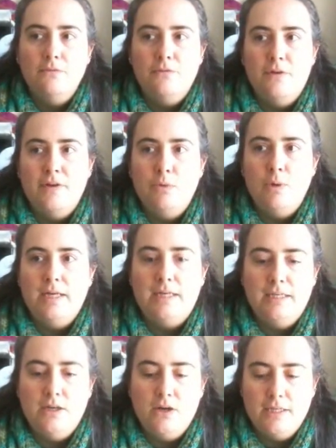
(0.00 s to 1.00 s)
very
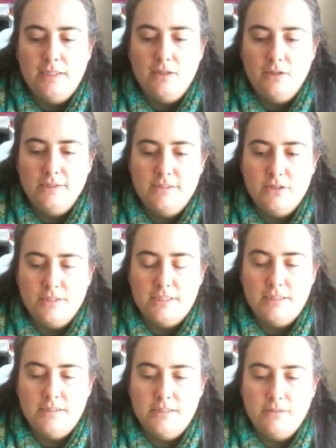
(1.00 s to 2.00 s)
quickly I
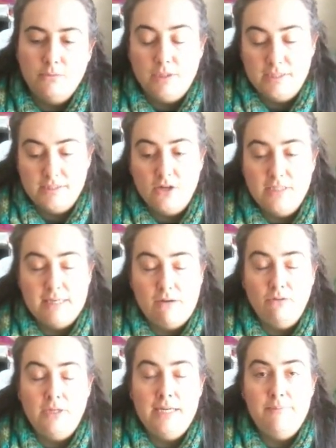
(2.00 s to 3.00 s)
started
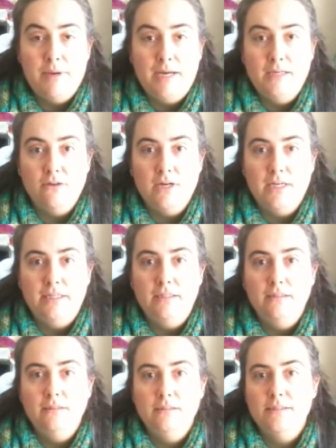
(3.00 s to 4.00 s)
out on eBay, and I
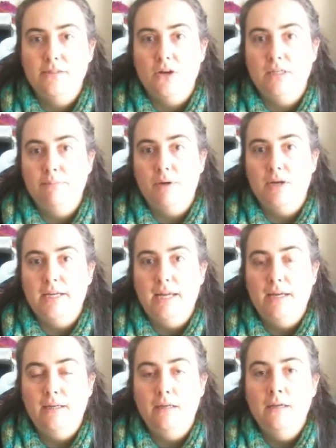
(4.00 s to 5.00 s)
started
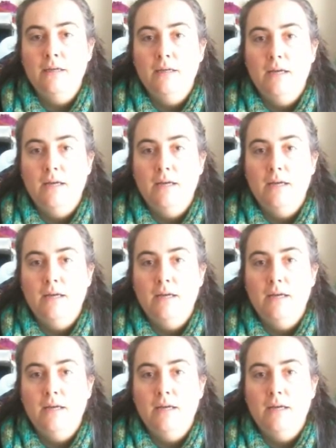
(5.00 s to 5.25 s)
buying